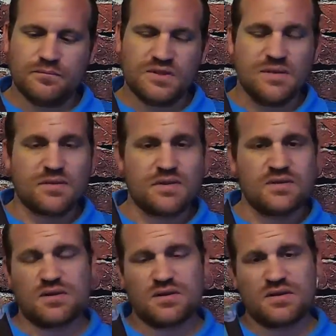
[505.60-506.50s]
Some
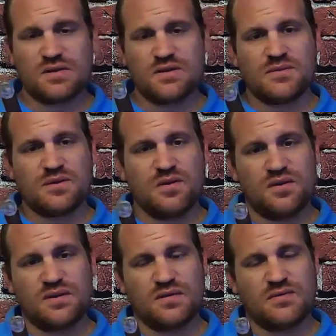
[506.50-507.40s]
construction of some
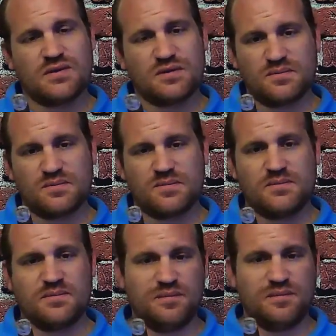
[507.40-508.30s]
cigars, they'll just
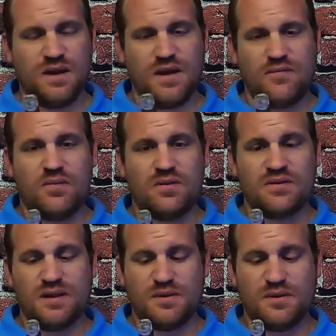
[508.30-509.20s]
never reach
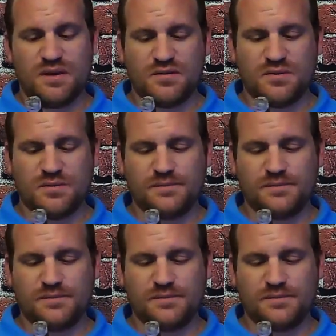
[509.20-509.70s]
that potential